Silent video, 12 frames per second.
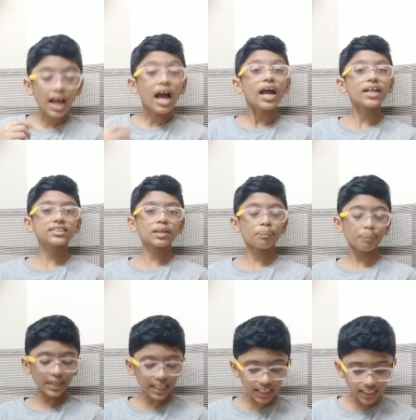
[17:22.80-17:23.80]
It's a
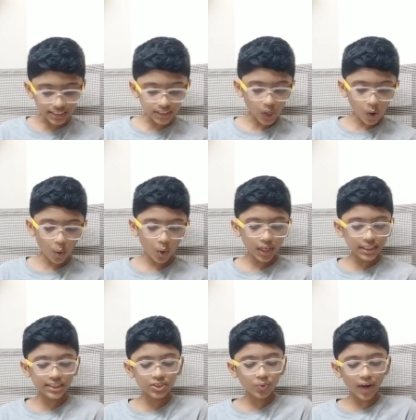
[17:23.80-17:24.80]
piece or a
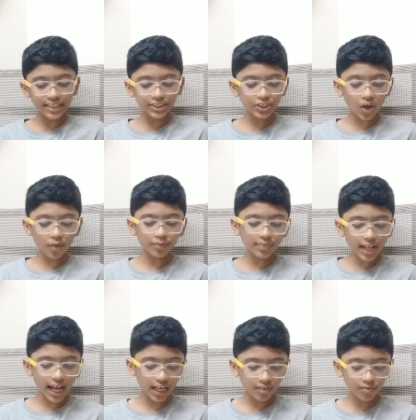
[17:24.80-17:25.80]
stretch of
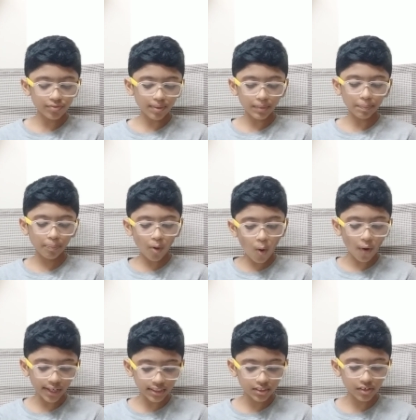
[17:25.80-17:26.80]
land from the
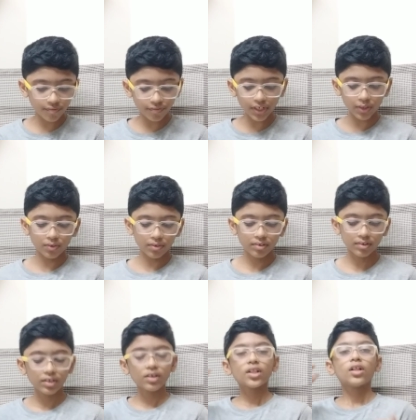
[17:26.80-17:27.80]
point of view
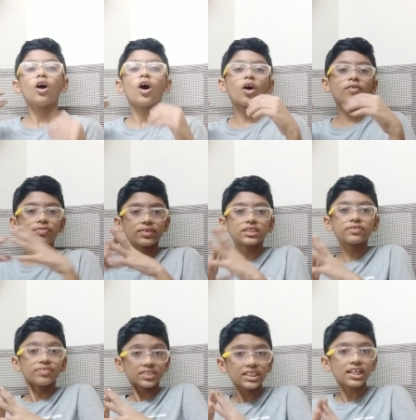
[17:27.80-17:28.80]
of its
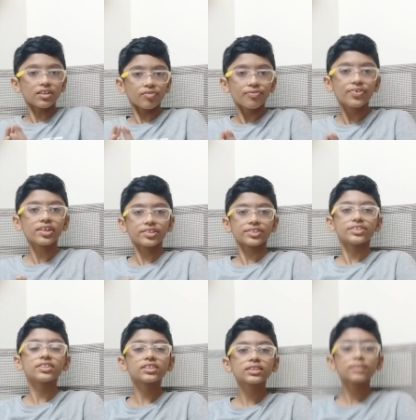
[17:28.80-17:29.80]
physical
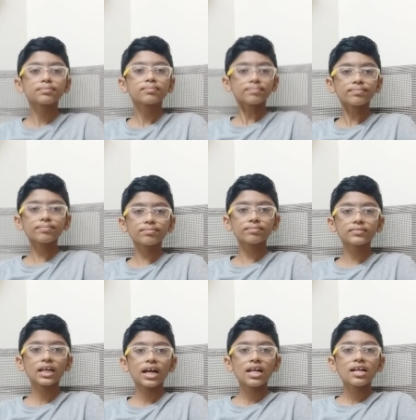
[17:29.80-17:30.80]
features.
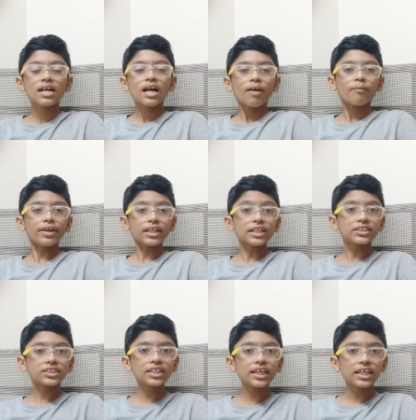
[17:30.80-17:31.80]
When you
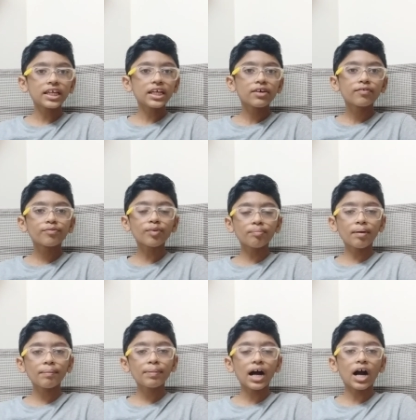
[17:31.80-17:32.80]
see from
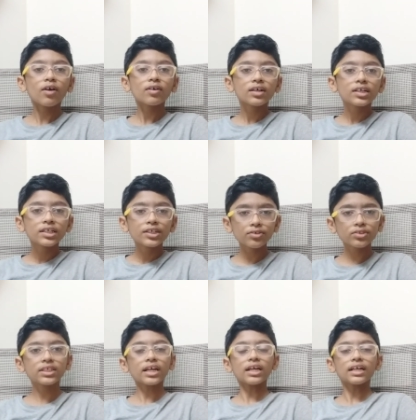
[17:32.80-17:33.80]
above, you
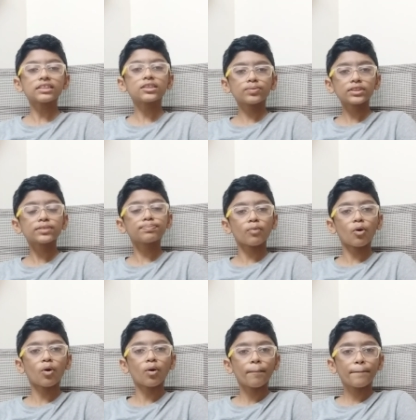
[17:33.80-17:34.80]
think it's very
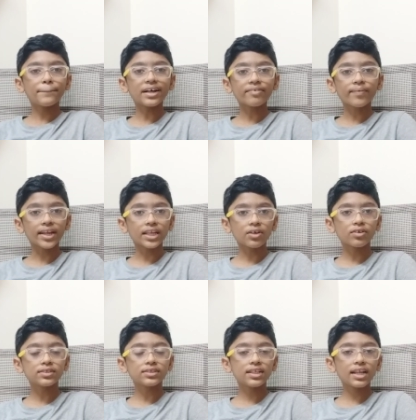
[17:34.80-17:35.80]
small, but when you
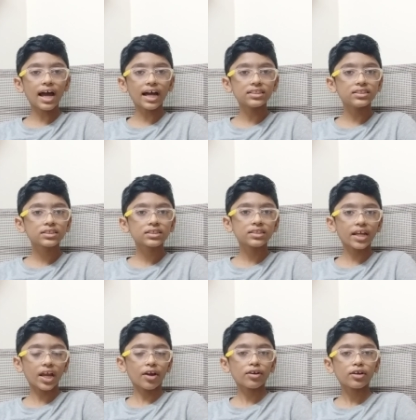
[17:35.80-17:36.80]
land
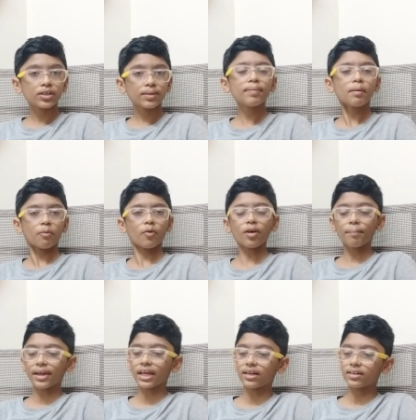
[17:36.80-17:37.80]
there, it will be very
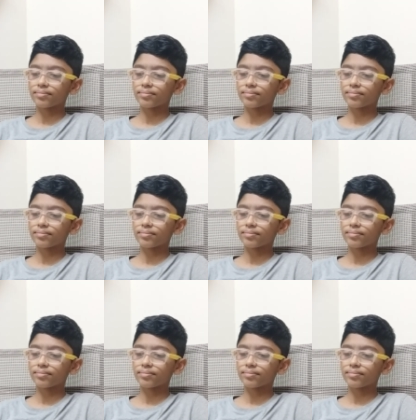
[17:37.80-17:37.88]
big.